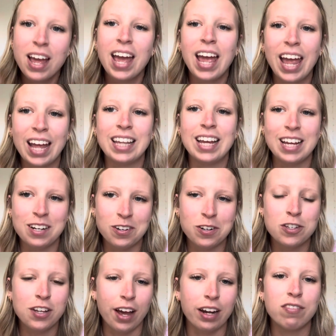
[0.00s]
in the inner
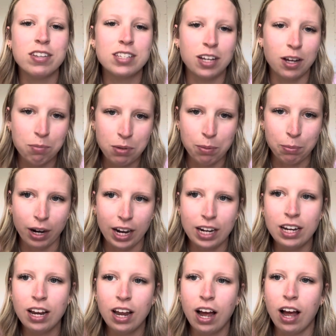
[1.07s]
side of the cell
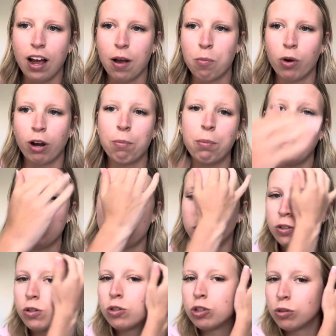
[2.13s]
membrane, where it plays a
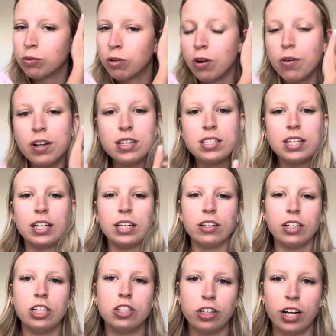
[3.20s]
crucial role in
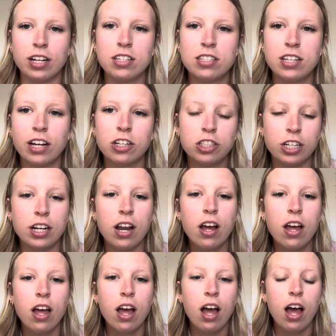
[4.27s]
signaling transduction
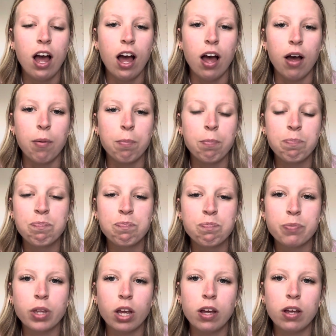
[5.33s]

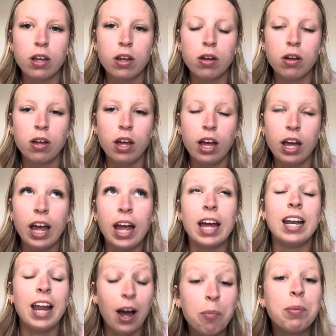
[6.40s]

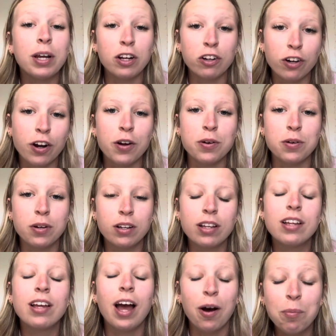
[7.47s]
and
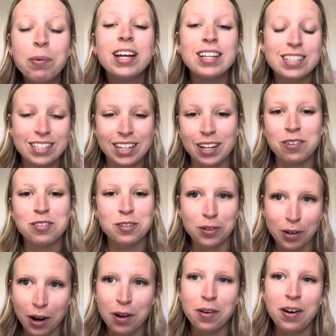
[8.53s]
helping cells
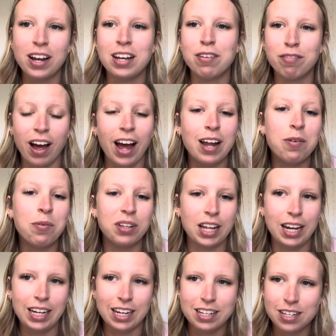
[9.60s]
grow and divide when they
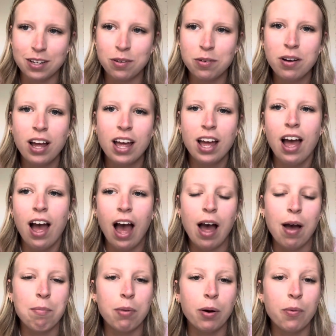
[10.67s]
need to,
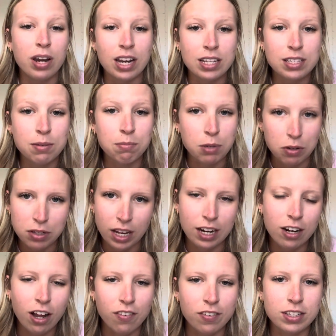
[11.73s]
but when it's
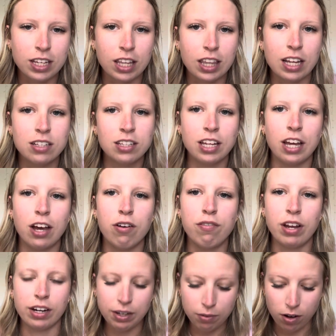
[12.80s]
mutated, obviously things can go
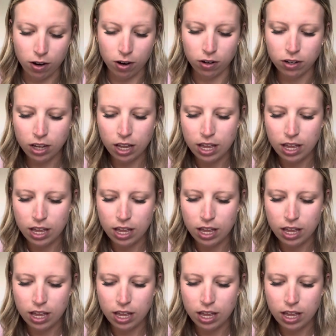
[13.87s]
very wrong.